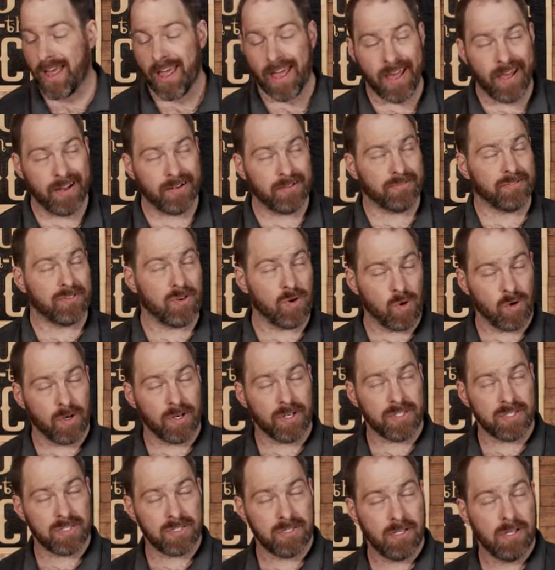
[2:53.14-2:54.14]
and of
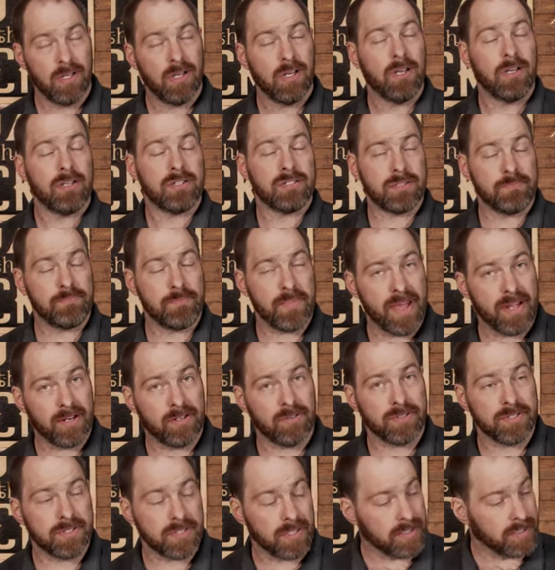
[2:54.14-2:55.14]
course, some
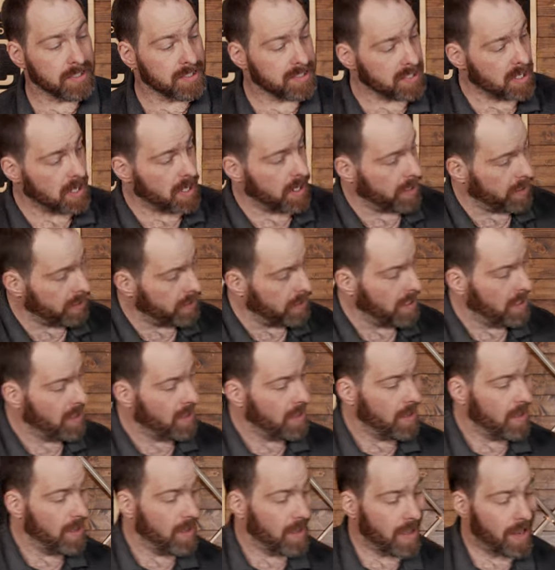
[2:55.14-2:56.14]
mandarins on the side,
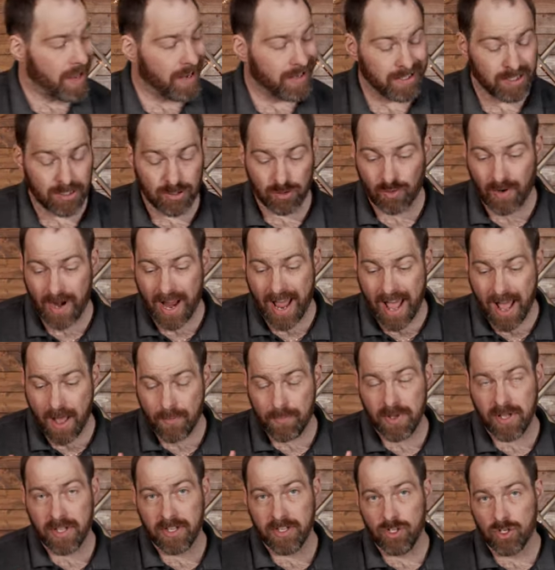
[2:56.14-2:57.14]
and
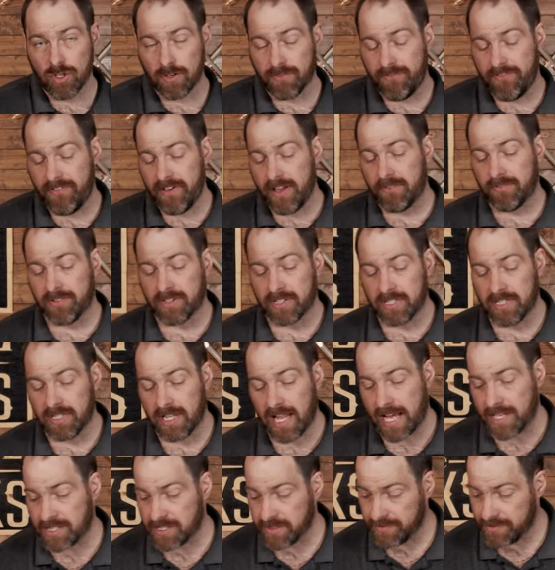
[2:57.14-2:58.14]
grab your favorite
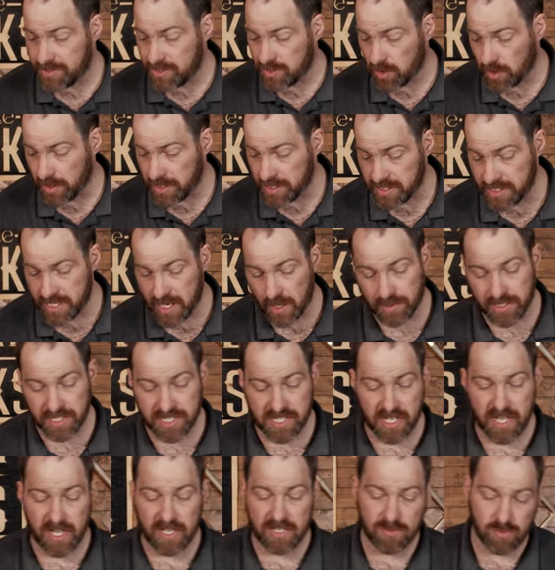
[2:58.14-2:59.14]
glass of choice. Now in this
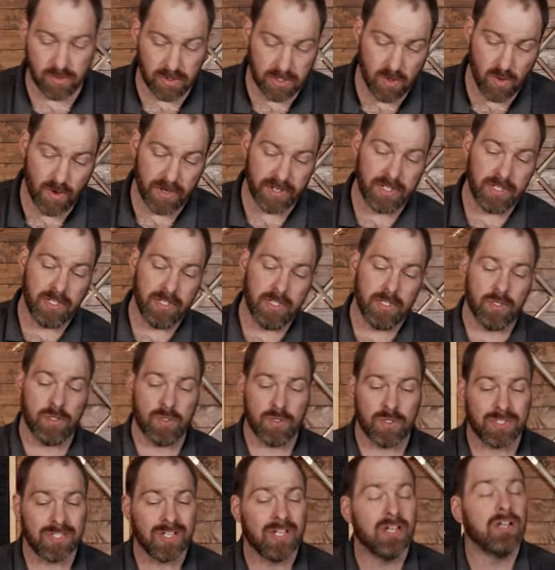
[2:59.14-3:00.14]
case, we're going to use